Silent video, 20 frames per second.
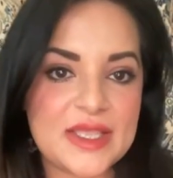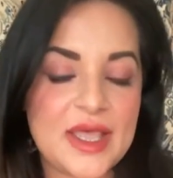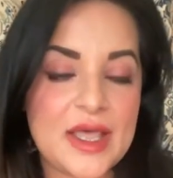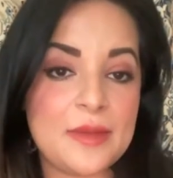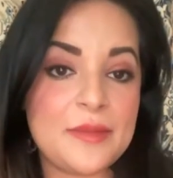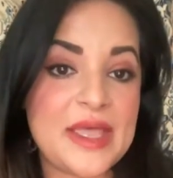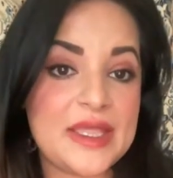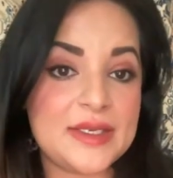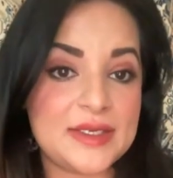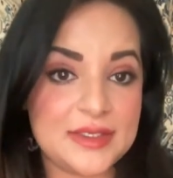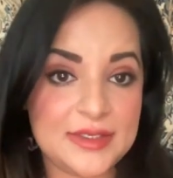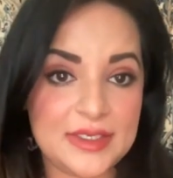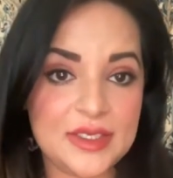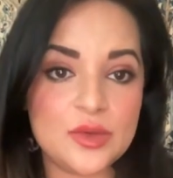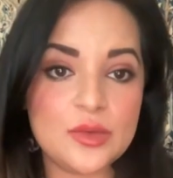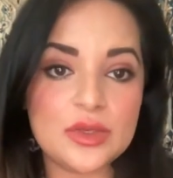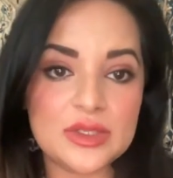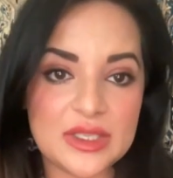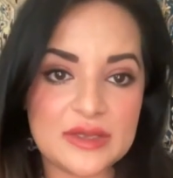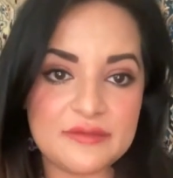at an
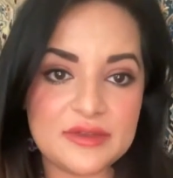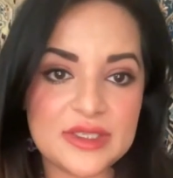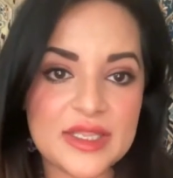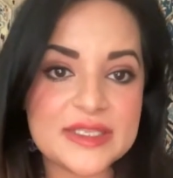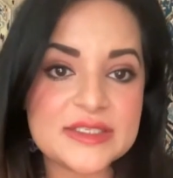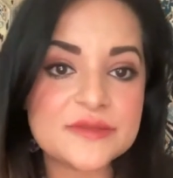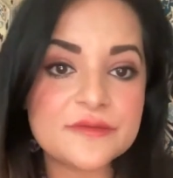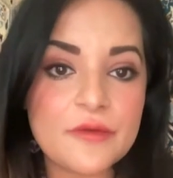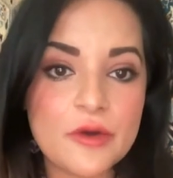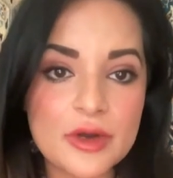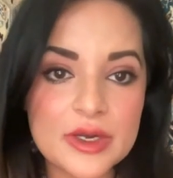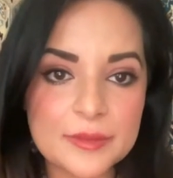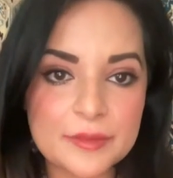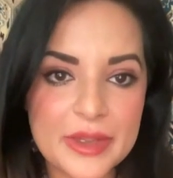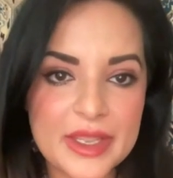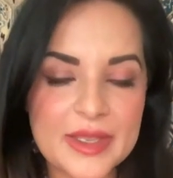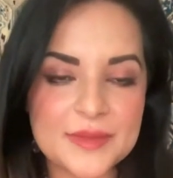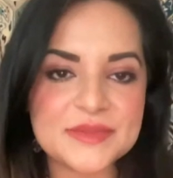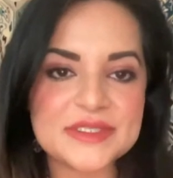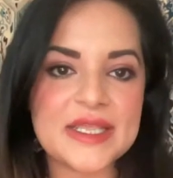equal level as foreign
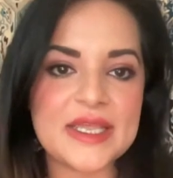PEPs